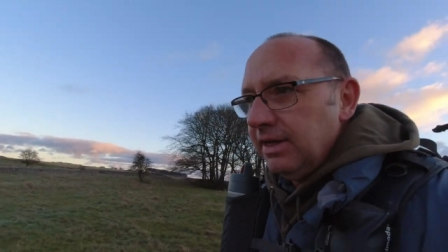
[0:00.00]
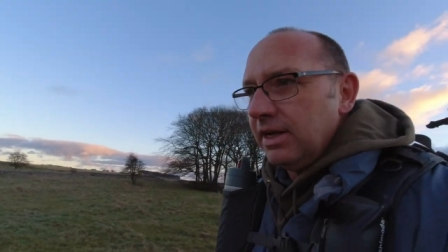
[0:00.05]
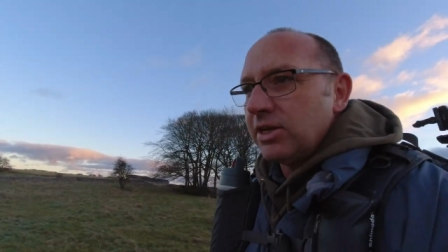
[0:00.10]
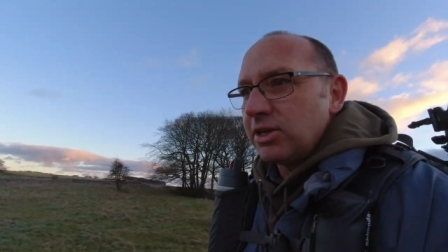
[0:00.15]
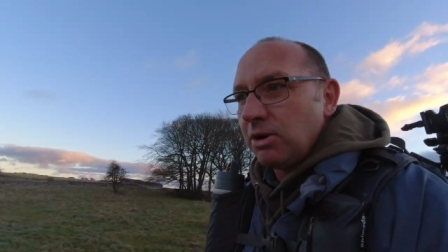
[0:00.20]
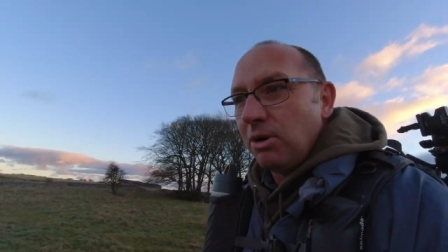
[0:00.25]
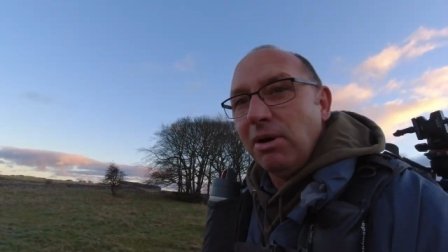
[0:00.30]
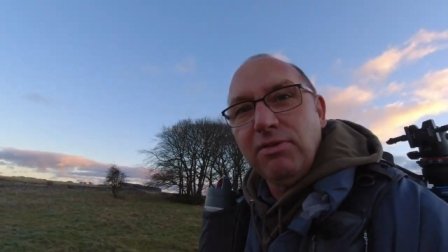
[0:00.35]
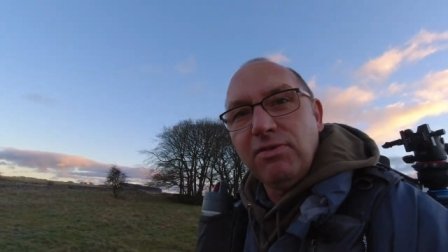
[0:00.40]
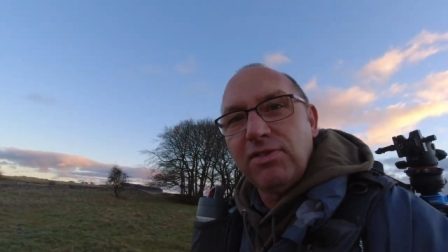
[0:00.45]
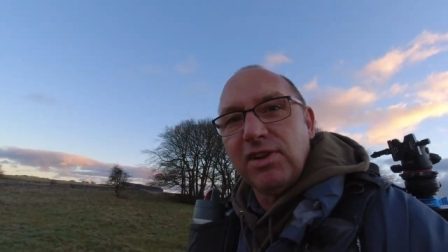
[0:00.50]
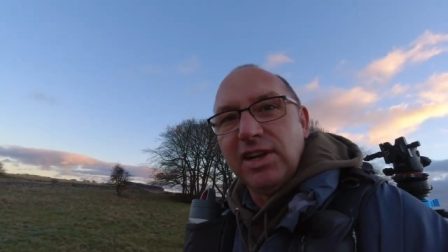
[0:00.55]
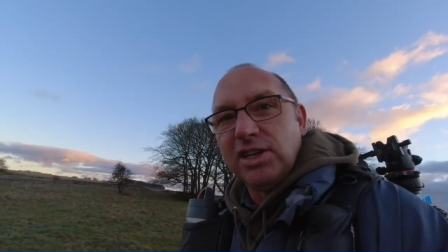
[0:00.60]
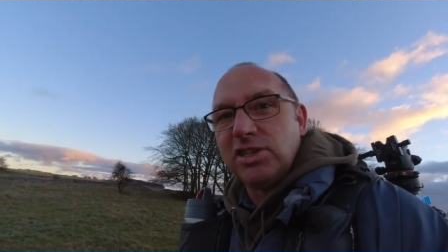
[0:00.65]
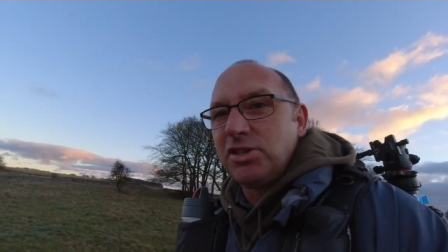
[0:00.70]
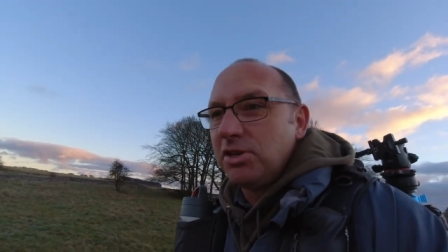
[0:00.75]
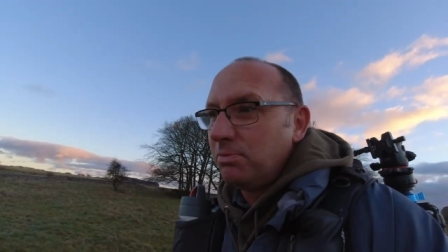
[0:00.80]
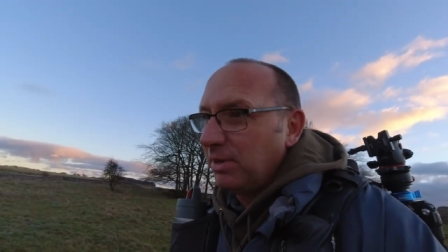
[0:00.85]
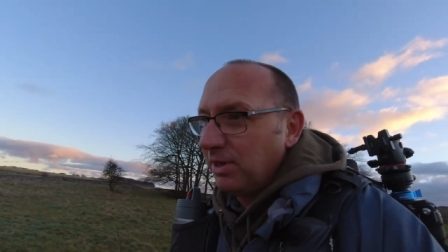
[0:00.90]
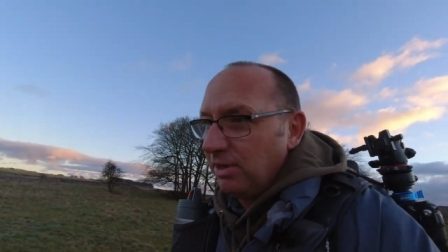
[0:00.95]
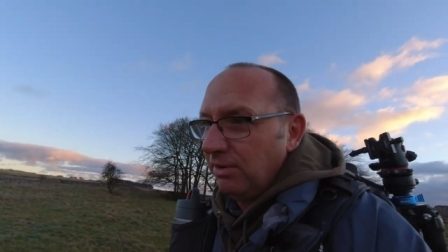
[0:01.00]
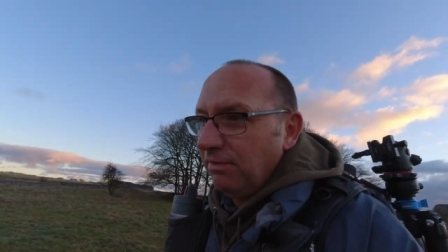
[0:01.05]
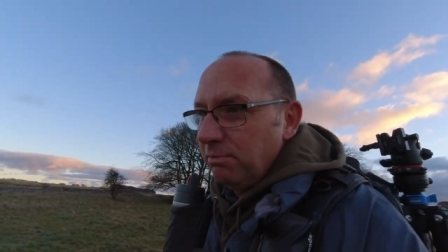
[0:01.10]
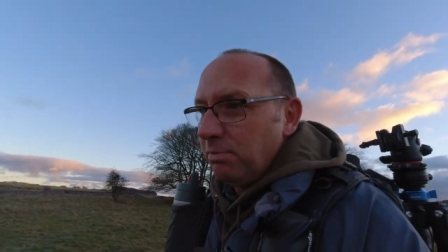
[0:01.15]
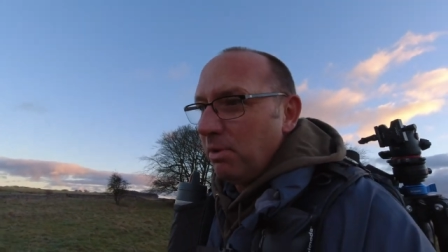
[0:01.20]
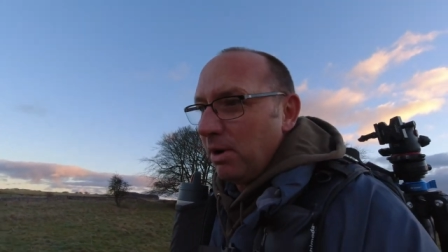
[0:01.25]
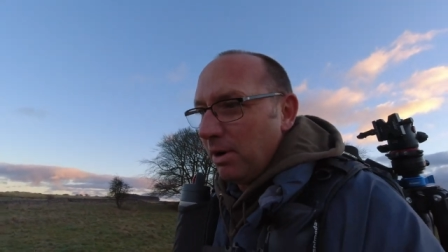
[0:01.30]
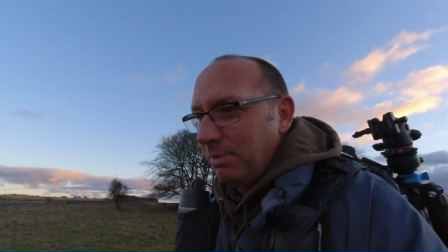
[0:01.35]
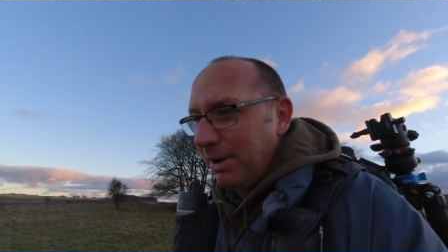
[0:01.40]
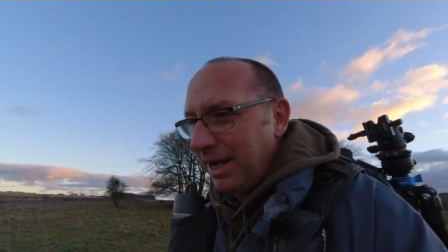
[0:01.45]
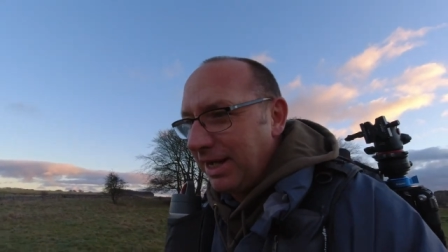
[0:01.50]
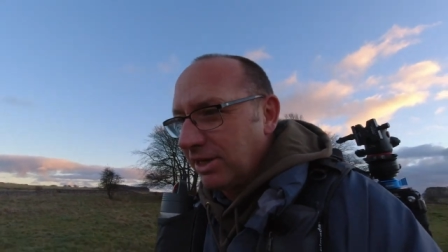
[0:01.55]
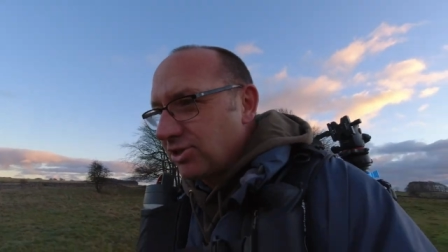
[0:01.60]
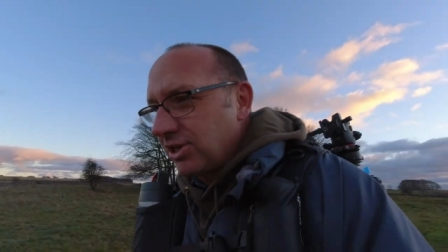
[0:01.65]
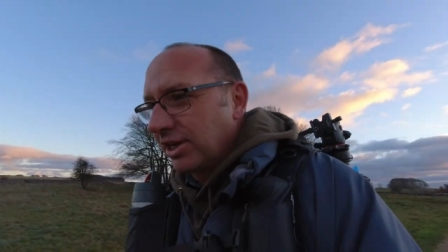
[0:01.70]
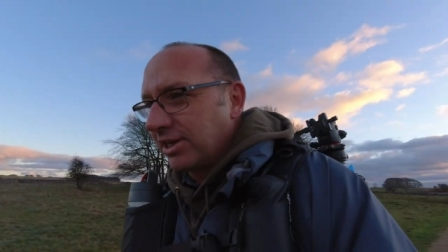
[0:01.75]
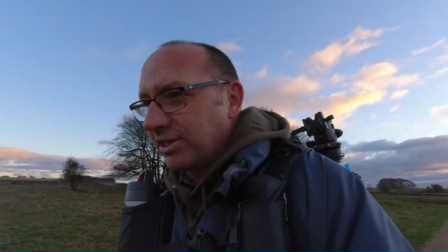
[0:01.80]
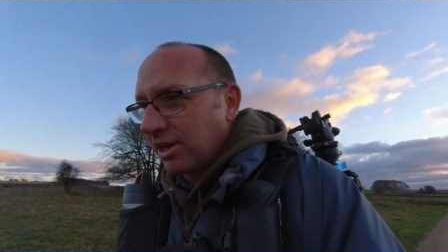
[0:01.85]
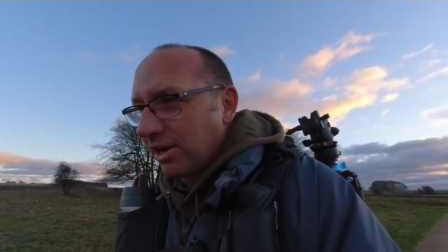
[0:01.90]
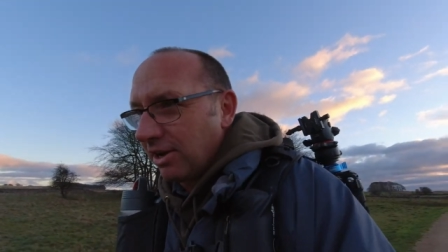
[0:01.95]
So hopefully I should be done by about
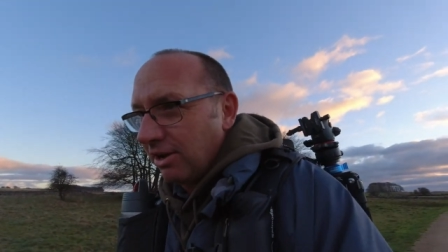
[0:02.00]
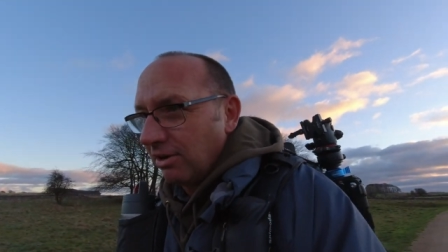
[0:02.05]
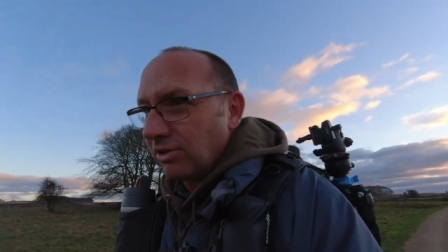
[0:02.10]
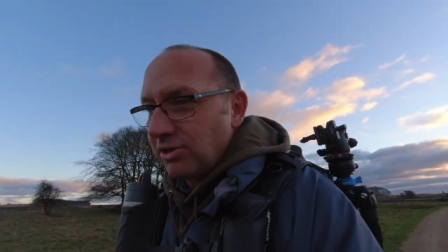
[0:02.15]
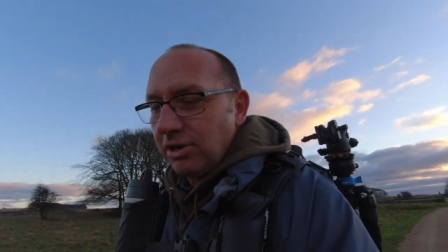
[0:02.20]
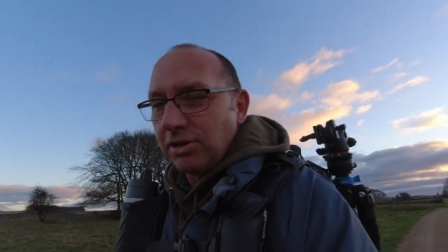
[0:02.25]
6 o'clock,